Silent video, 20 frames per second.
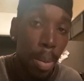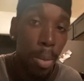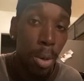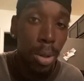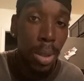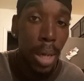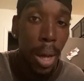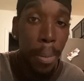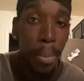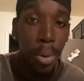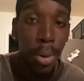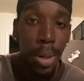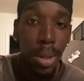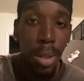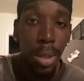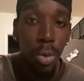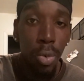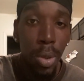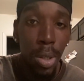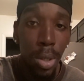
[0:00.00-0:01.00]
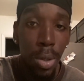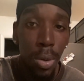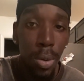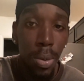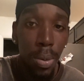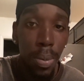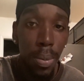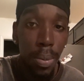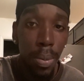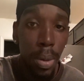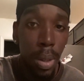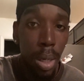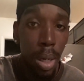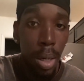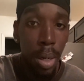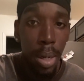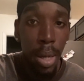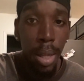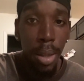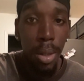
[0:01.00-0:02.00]
the Most High presence with you,
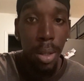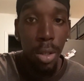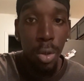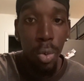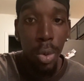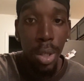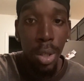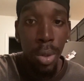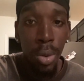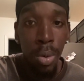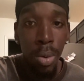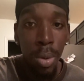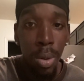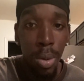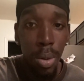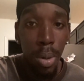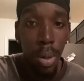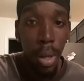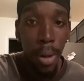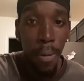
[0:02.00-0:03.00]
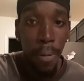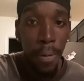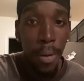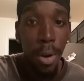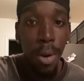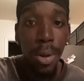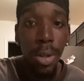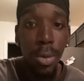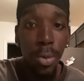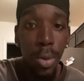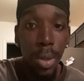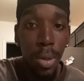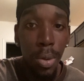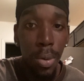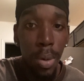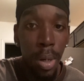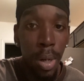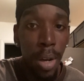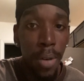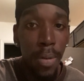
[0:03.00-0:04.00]
death is with you, and fear is with you,
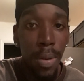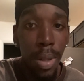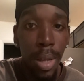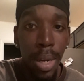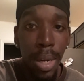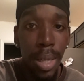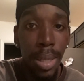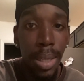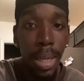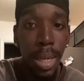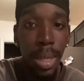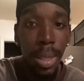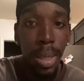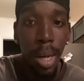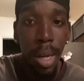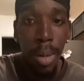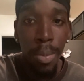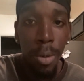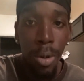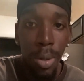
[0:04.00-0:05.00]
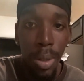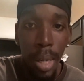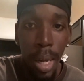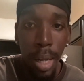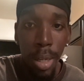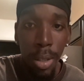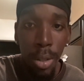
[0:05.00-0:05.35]
and everything that's anti the Most High.